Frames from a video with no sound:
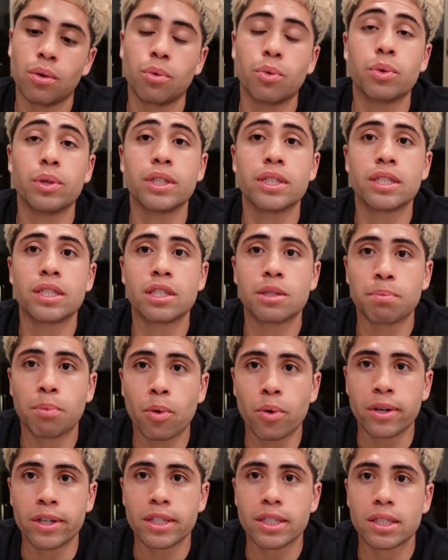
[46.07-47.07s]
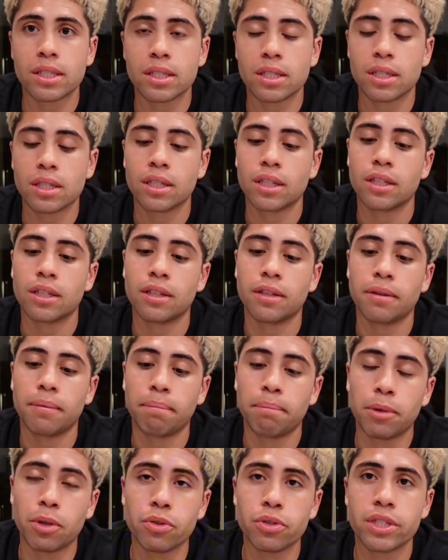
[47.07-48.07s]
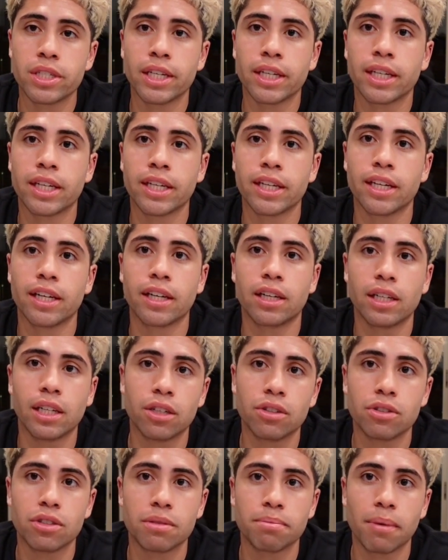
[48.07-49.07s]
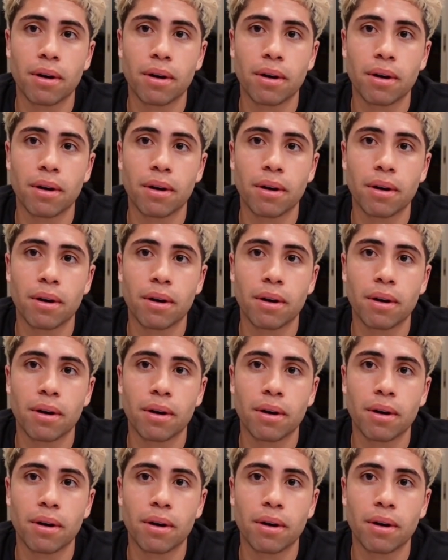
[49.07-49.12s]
was sports, music, and clothes.